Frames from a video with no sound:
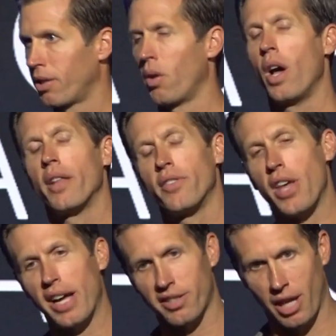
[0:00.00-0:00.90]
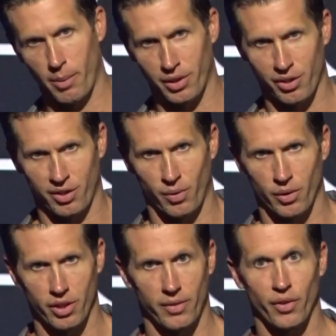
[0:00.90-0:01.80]
So that's not what this is
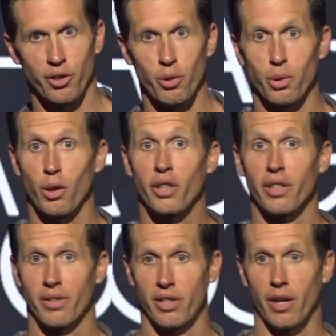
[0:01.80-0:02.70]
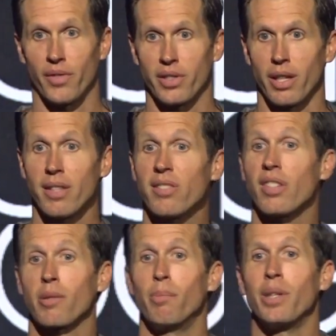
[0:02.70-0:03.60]
for. This is for you to look at yourself and say, Is
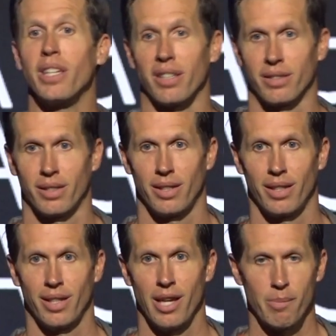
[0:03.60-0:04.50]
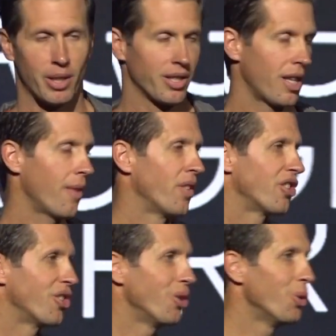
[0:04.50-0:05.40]
this me? Because if
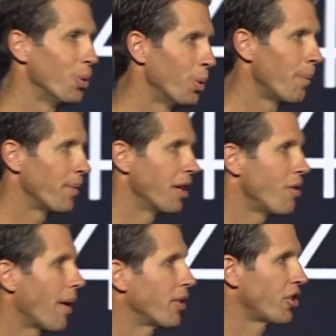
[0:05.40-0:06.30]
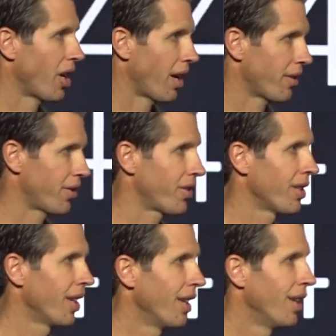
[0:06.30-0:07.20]
it's you, then you have a chance
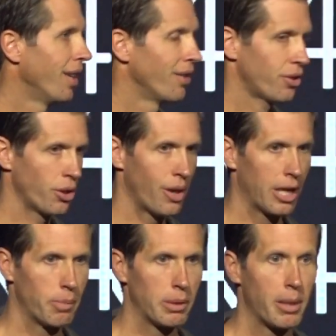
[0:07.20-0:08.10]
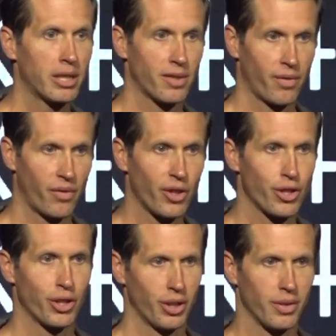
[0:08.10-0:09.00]
to know how to be the best
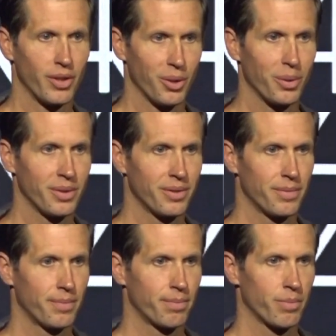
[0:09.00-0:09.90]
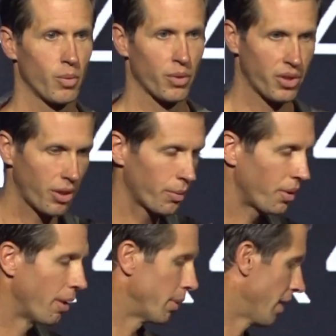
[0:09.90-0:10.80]
version of you. We'll start
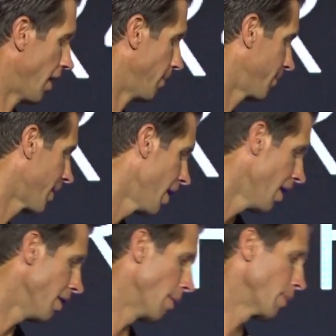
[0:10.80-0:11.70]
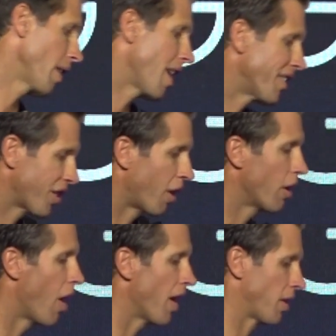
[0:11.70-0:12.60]
with number eight. Number eights
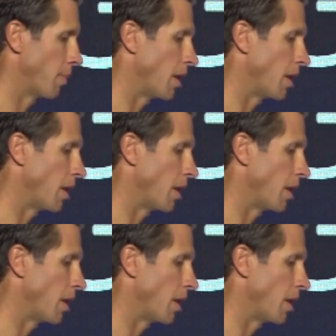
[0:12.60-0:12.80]
are awesome.